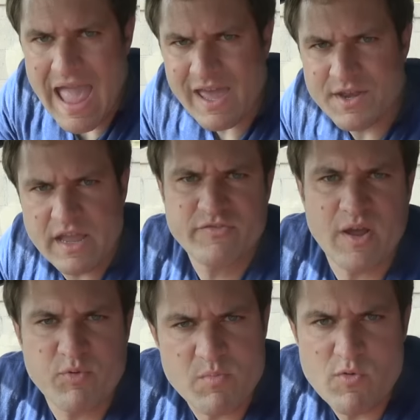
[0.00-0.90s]
And next
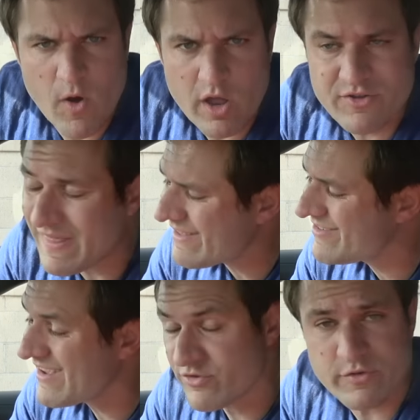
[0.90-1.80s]
up, we move on to that
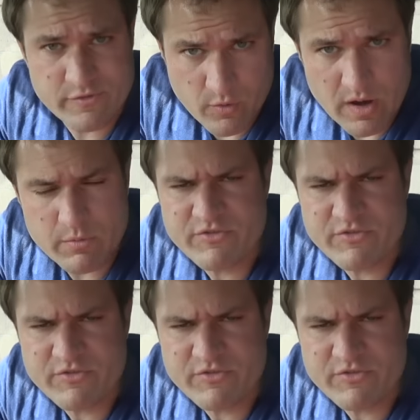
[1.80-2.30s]
center screen,